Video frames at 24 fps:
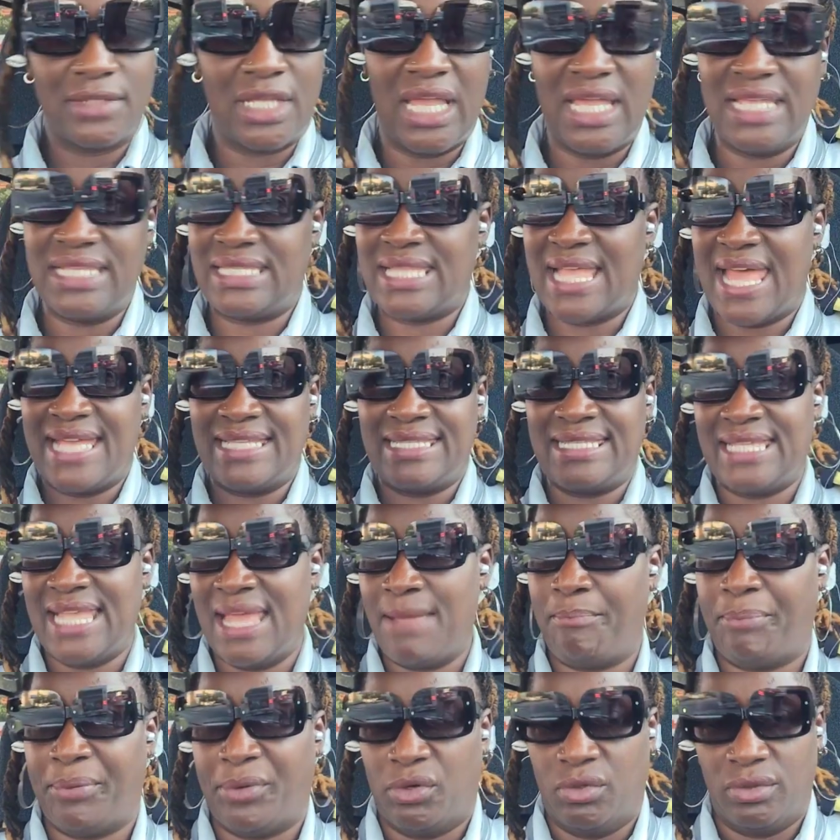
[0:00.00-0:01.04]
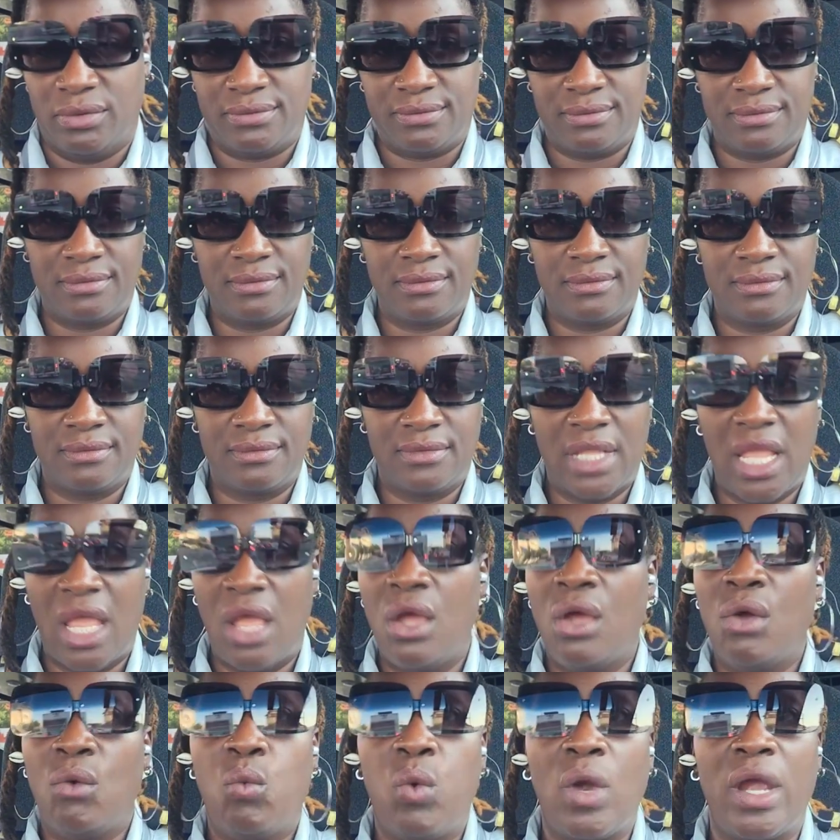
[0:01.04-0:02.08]
It's that simple.
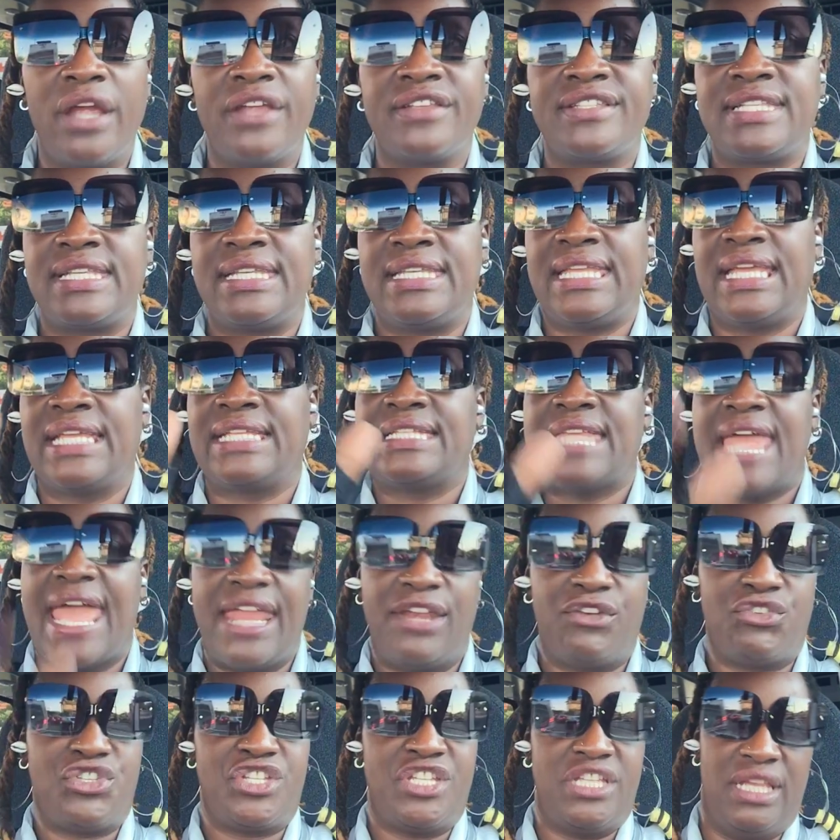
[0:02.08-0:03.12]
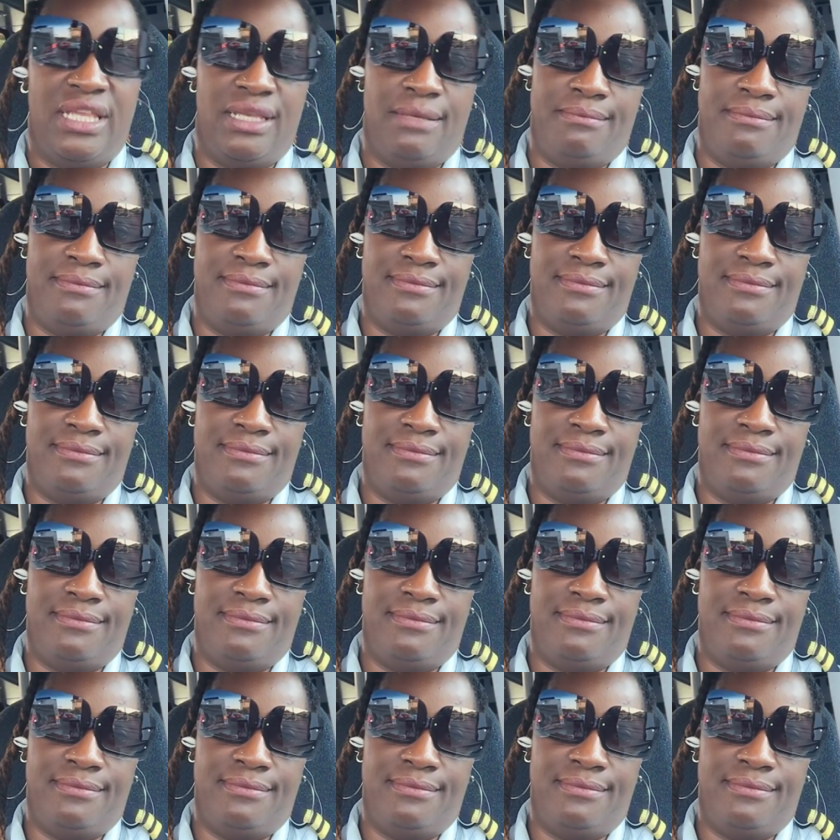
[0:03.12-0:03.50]
Where's the dictatorship?